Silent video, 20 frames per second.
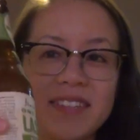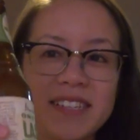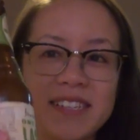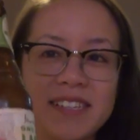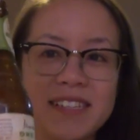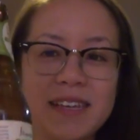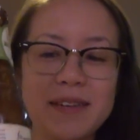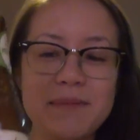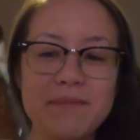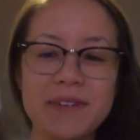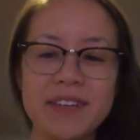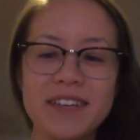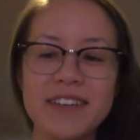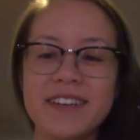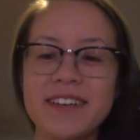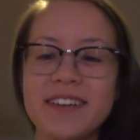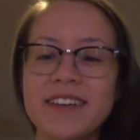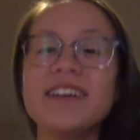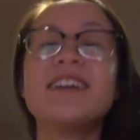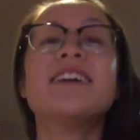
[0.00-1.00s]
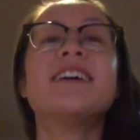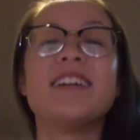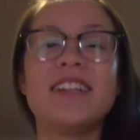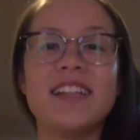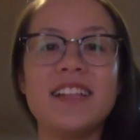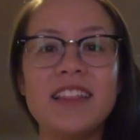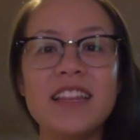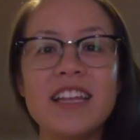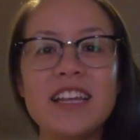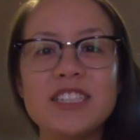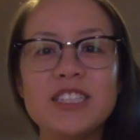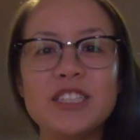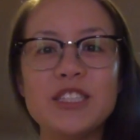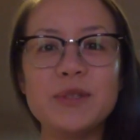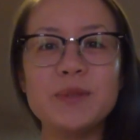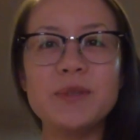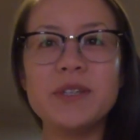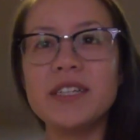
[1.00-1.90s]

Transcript: Same beer. Let's do